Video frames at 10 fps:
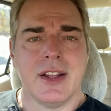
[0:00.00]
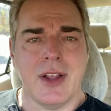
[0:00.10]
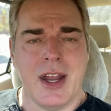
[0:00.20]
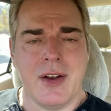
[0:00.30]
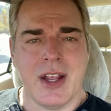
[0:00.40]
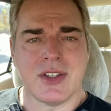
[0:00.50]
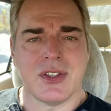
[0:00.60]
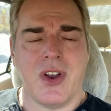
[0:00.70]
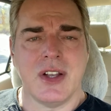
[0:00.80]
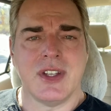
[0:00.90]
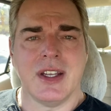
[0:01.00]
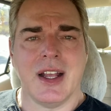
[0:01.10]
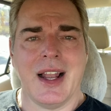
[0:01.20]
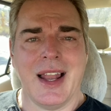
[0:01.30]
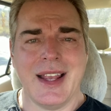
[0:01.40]
and exercising
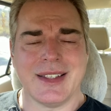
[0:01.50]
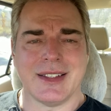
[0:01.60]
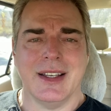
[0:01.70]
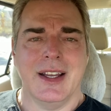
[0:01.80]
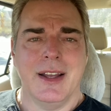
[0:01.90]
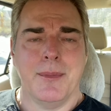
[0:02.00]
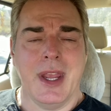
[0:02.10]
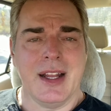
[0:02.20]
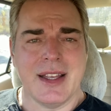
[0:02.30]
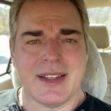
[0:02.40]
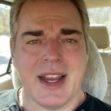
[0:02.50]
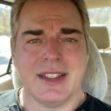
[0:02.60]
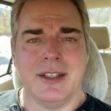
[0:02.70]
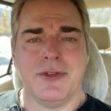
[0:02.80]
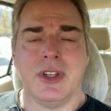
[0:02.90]
less, being less
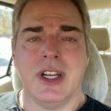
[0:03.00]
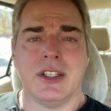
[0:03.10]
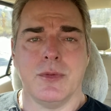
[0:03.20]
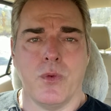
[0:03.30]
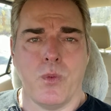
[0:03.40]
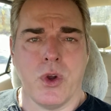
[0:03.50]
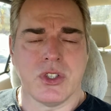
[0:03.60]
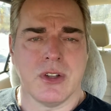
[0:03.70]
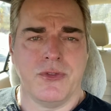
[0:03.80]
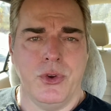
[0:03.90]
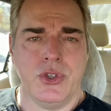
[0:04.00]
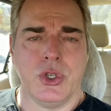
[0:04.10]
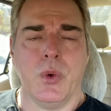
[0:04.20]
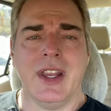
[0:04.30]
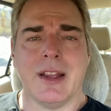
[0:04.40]
active, you need to watch the foods
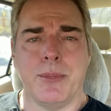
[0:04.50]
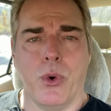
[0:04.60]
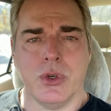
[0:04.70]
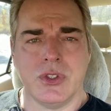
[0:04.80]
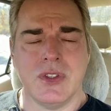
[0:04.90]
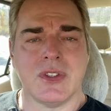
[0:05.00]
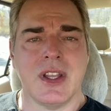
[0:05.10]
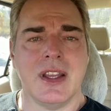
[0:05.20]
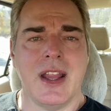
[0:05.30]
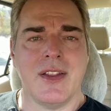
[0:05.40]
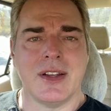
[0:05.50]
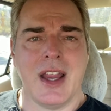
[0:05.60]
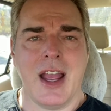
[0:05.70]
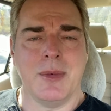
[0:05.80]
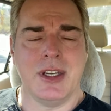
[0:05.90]
you eat, the portions, and
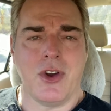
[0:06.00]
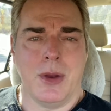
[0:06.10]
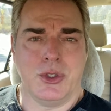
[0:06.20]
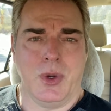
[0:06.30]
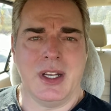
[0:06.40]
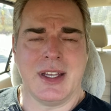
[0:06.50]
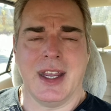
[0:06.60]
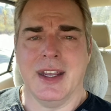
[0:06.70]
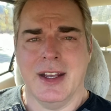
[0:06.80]
how many times you eat a day.